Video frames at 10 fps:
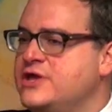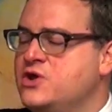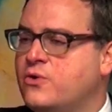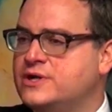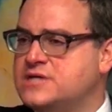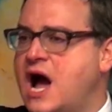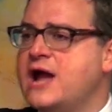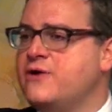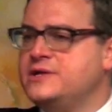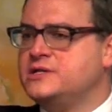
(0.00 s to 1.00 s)
that your
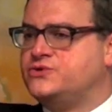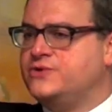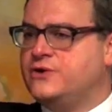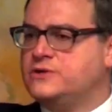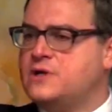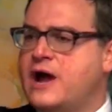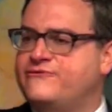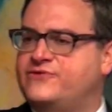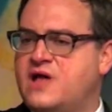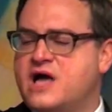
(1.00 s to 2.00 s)
entire industry, your entire
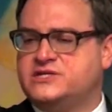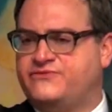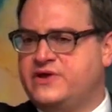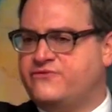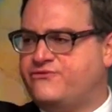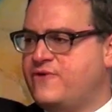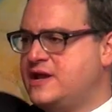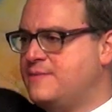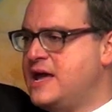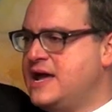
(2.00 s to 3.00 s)
philosophy of
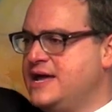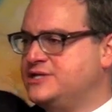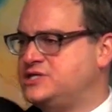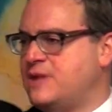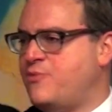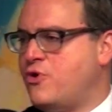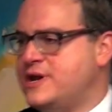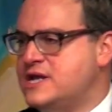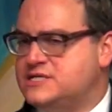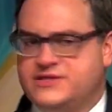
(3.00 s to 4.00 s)
freedom is
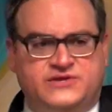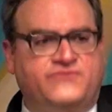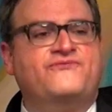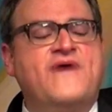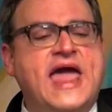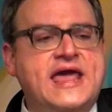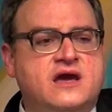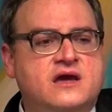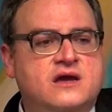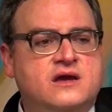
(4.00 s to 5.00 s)
subordinate to this
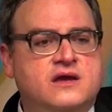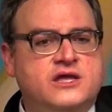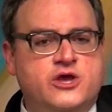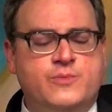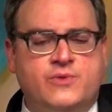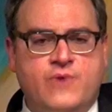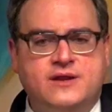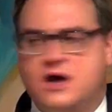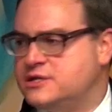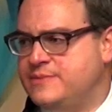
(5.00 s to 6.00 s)
fake human right
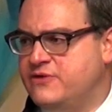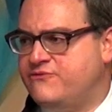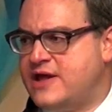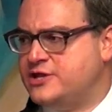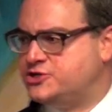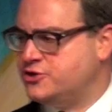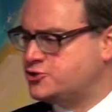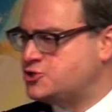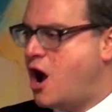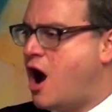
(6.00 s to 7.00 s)
not to be offended. So you're
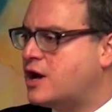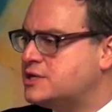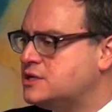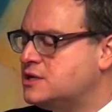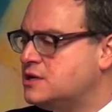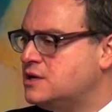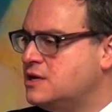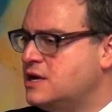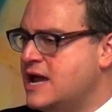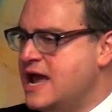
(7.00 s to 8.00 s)
shocked.
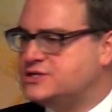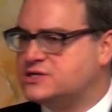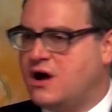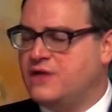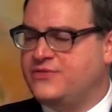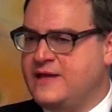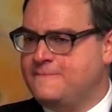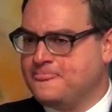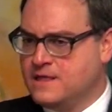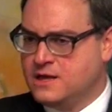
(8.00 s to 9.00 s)
It's called
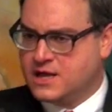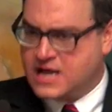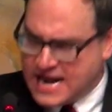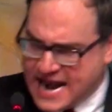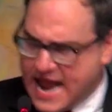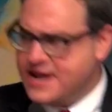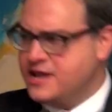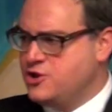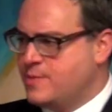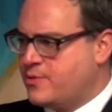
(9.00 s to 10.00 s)
the
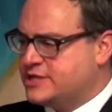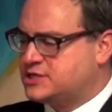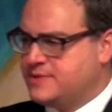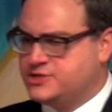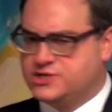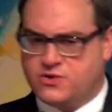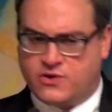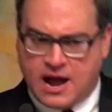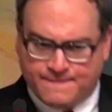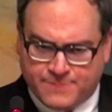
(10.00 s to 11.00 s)
Canadian Human Rights Commission
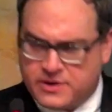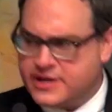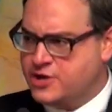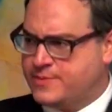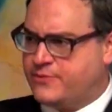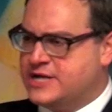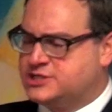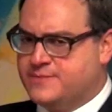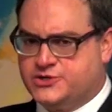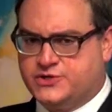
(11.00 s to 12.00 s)
or Alberta Human Rights
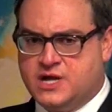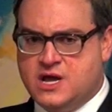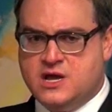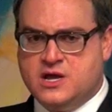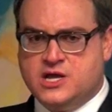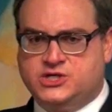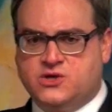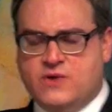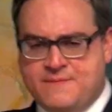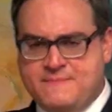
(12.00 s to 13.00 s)
Commission.
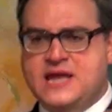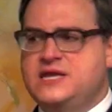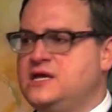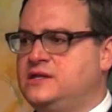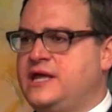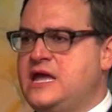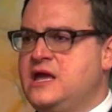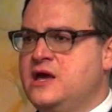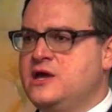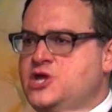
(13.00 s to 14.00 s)
So
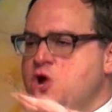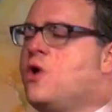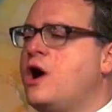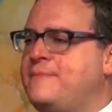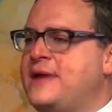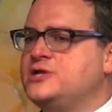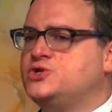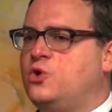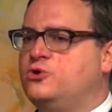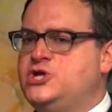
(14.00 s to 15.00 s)
immediately you are being
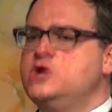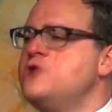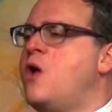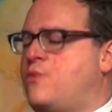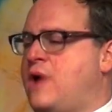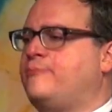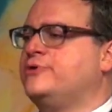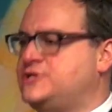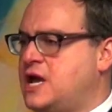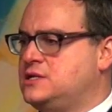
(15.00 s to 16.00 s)
told you don't
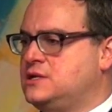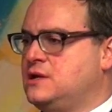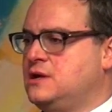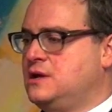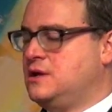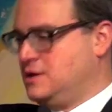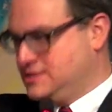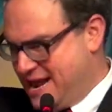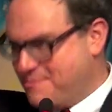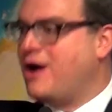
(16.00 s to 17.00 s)
represent
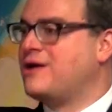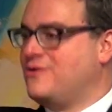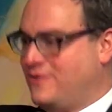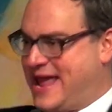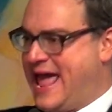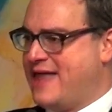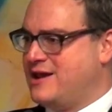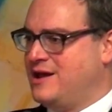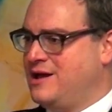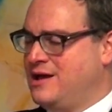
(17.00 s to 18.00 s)
Denmark or
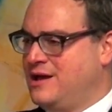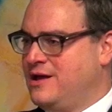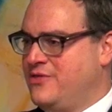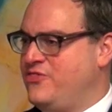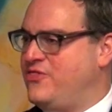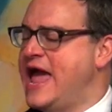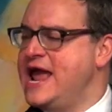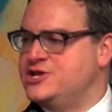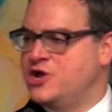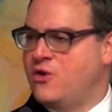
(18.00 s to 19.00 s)
Canada.
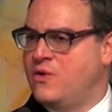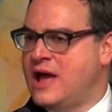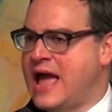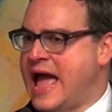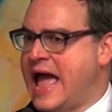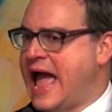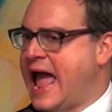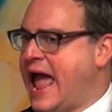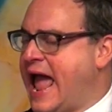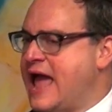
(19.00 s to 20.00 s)
They do.
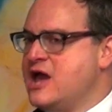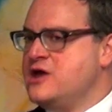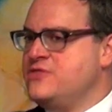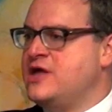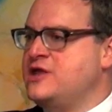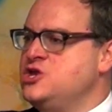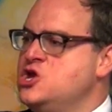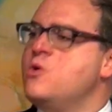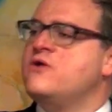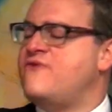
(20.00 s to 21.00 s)
That
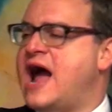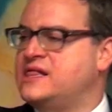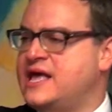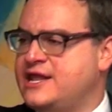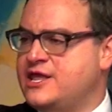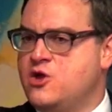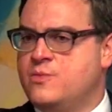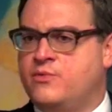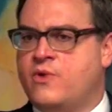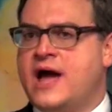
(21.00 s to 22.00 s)
you are violating
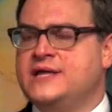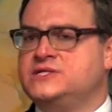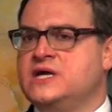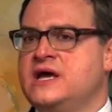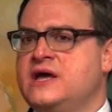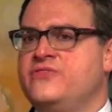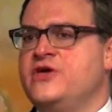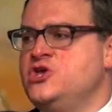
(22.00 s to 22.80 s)
human rights, that